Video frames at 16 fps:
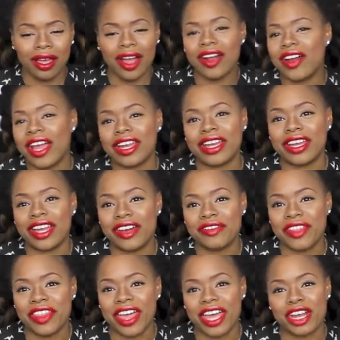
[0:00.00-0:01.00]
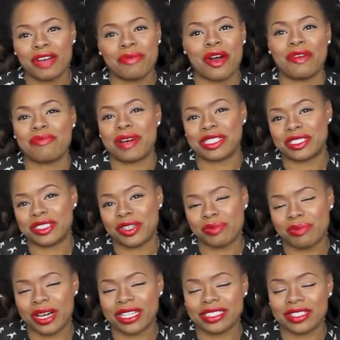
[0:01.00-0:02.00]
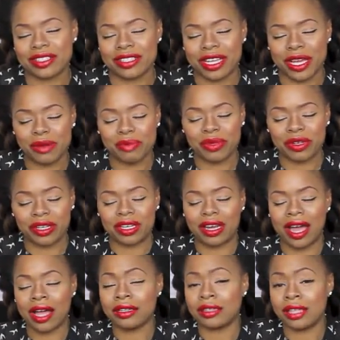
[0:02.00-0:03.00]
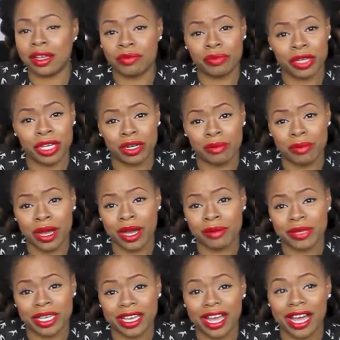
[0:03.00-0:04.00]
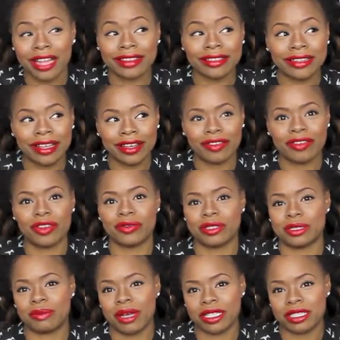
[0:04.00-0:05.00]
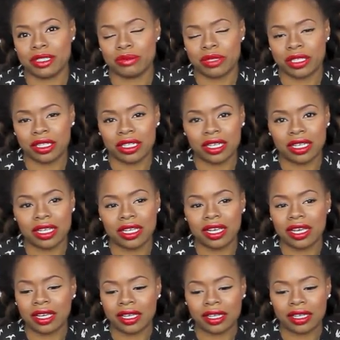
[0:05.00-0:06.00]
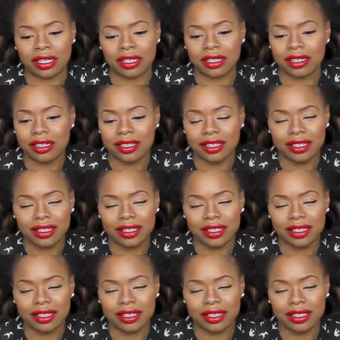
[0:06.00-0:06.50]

all right, enough of that. I'm off my soapbox on that. But I love being a mommy. I love the responsibility, and